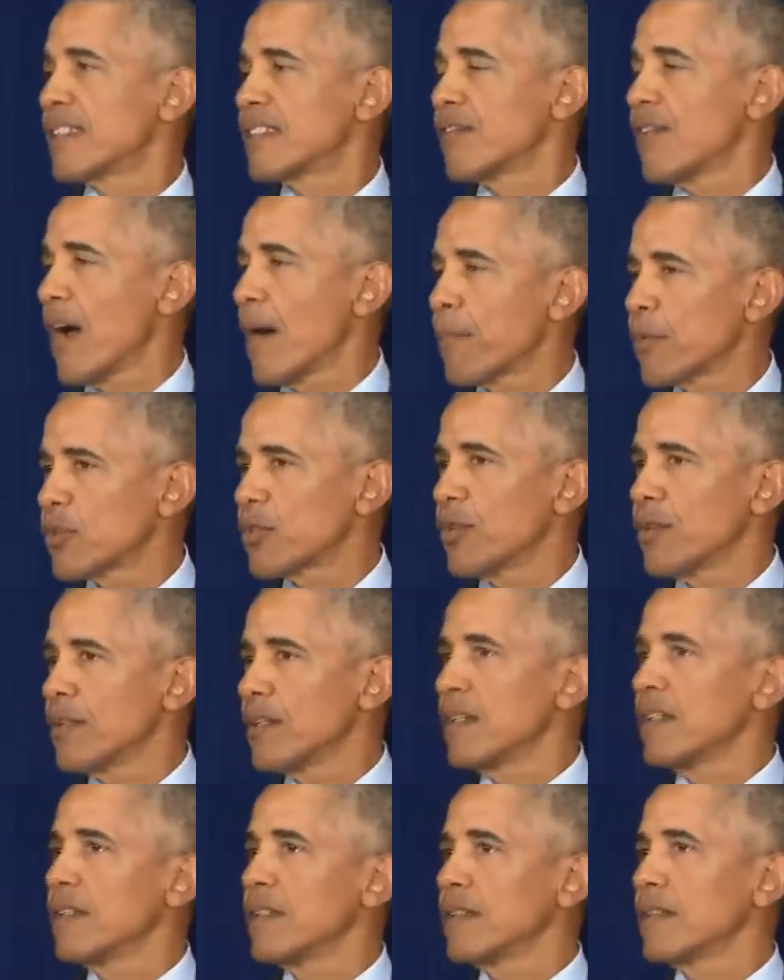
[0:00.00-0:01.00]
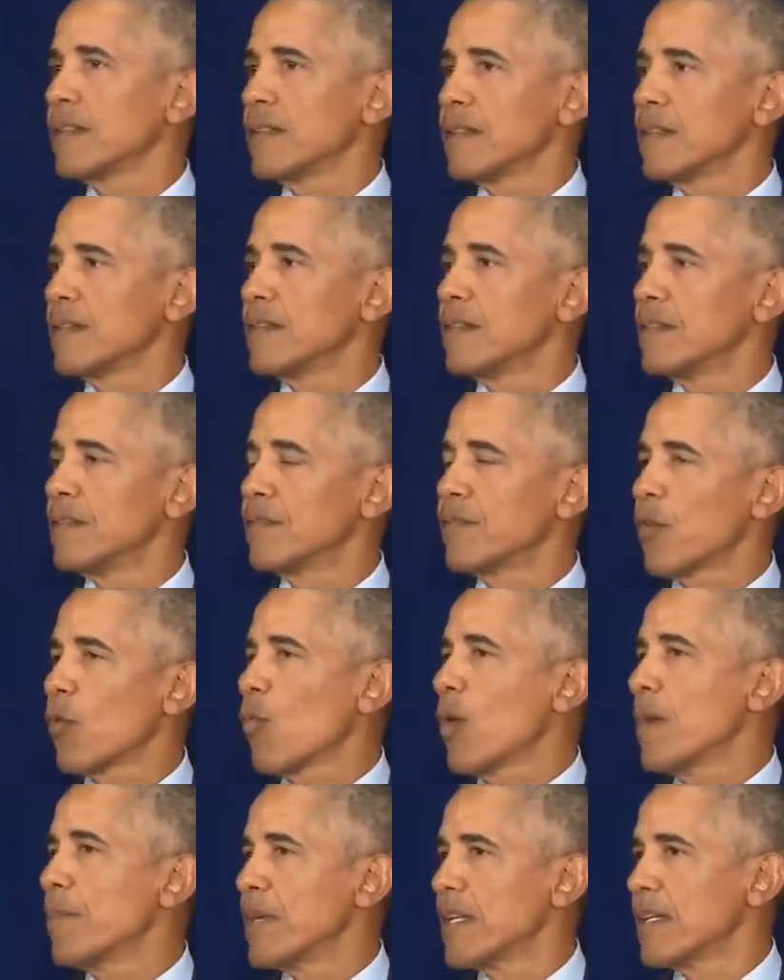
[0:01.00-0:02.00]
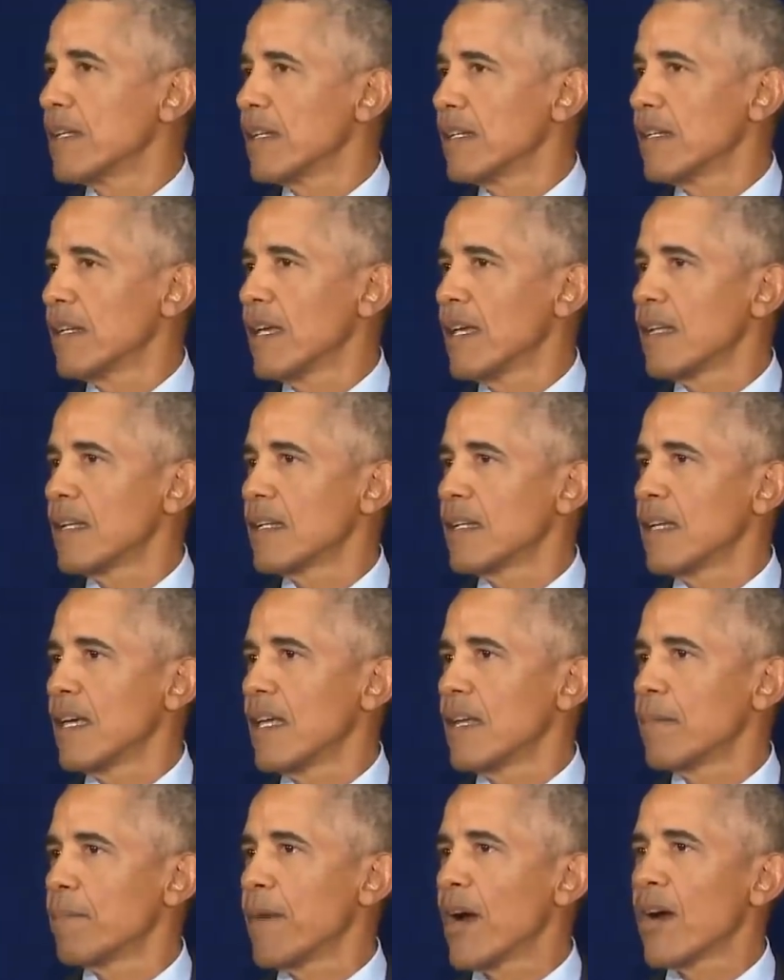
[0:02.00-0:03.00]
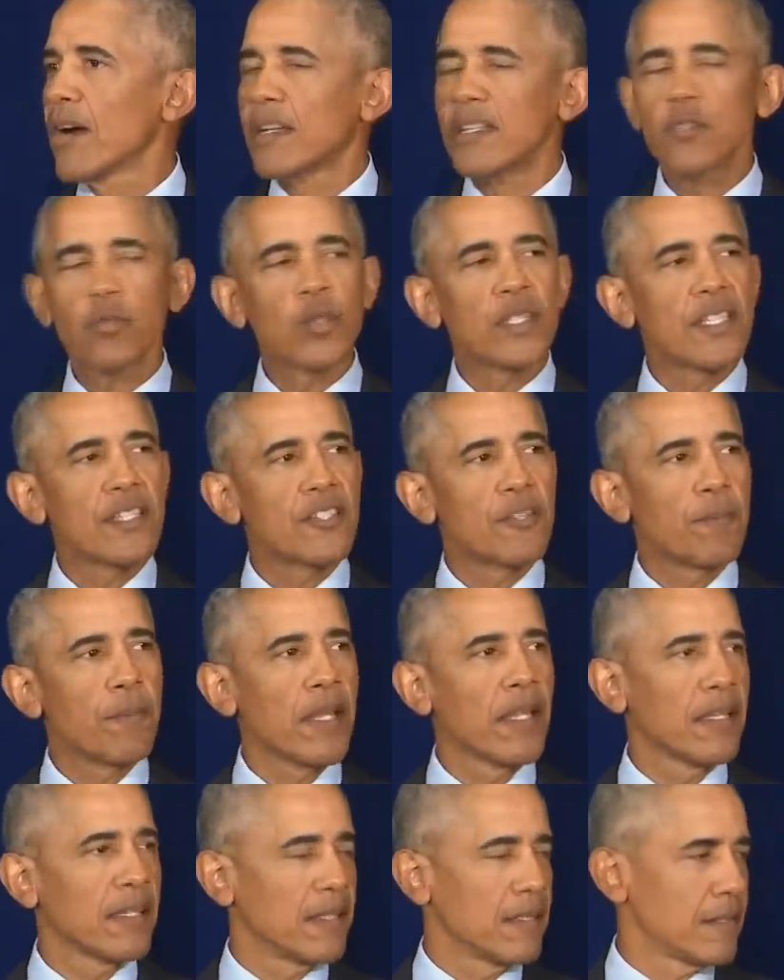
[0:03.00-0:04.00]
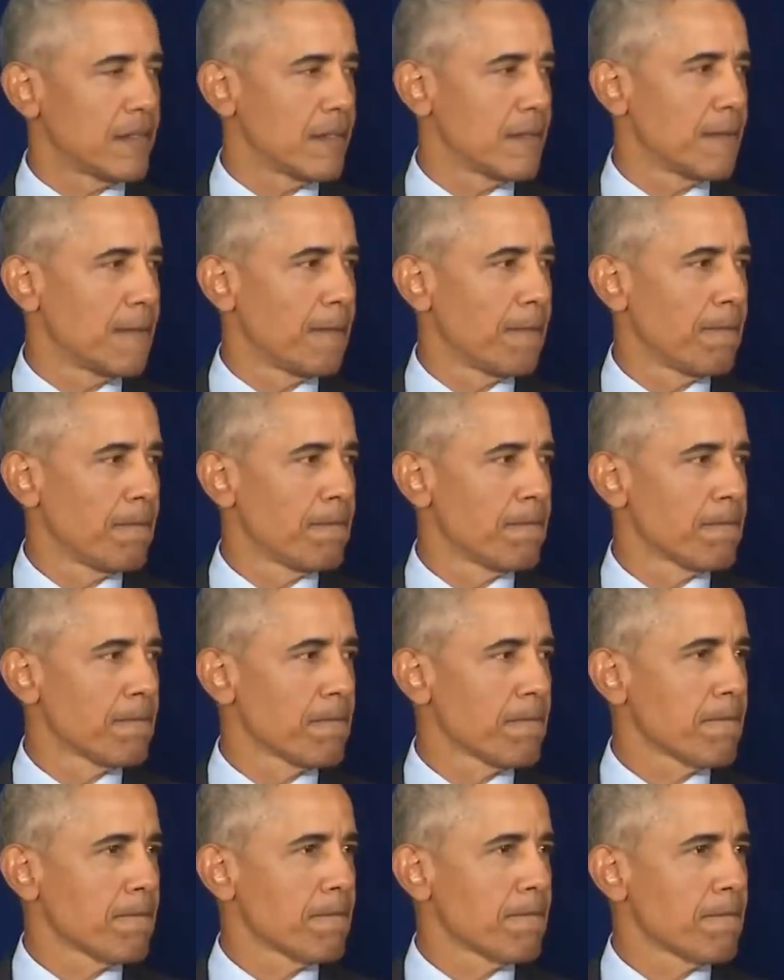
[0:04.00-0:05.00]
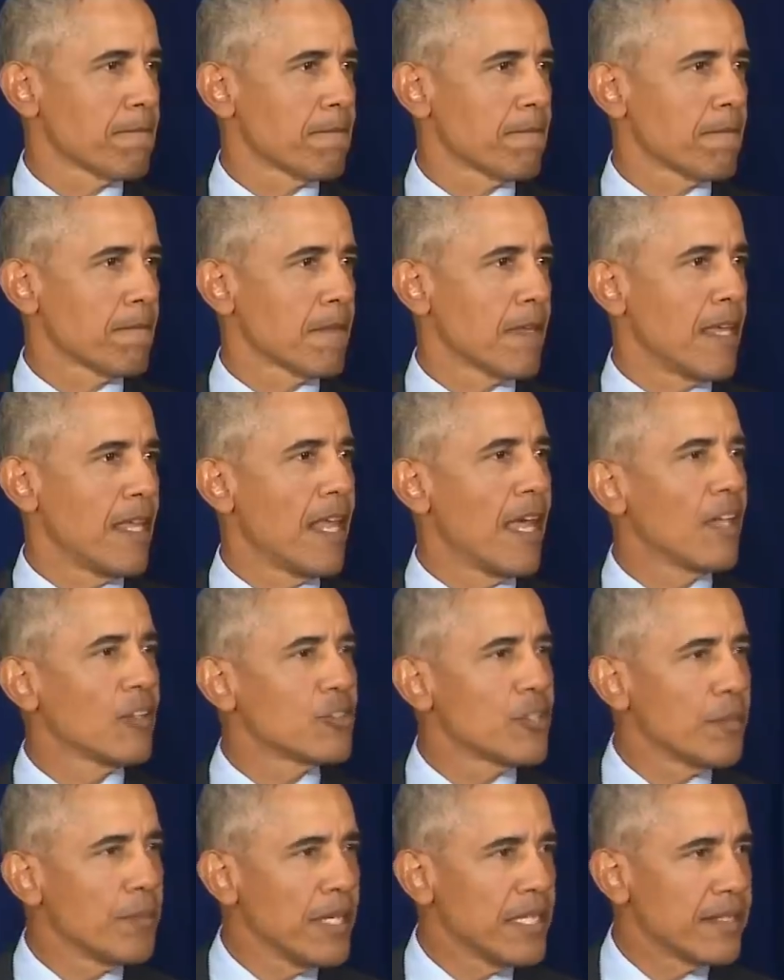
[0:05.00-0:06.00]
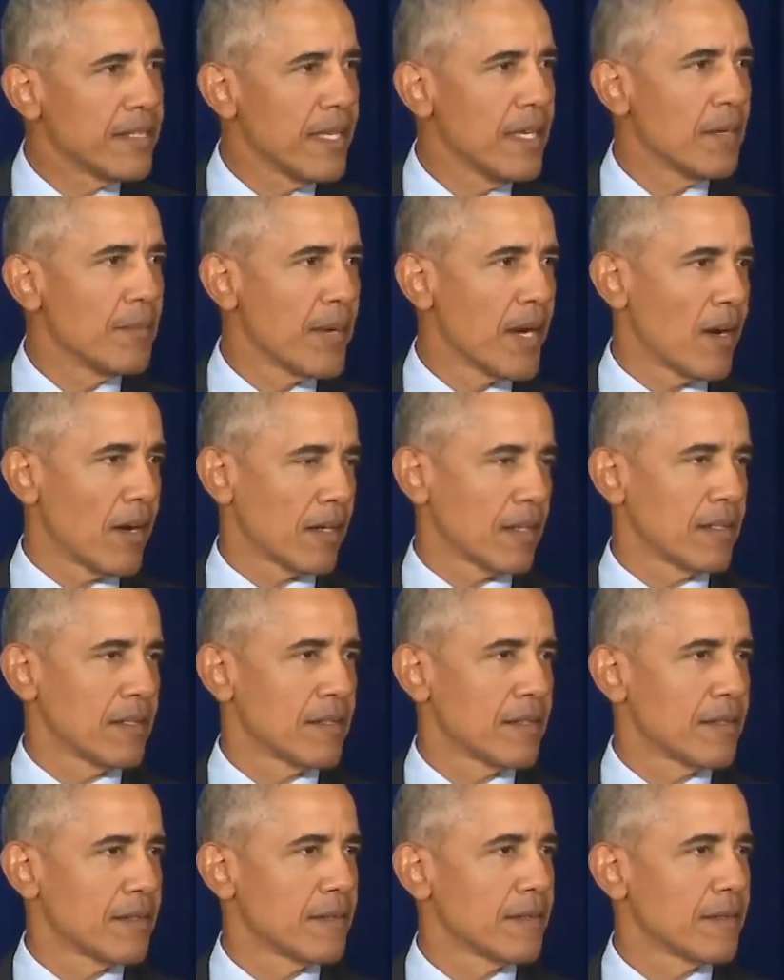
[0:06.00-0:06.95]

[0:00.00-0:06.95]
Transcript: of opportunity for women and, and, and Americans with disabilities and L G B T Americans,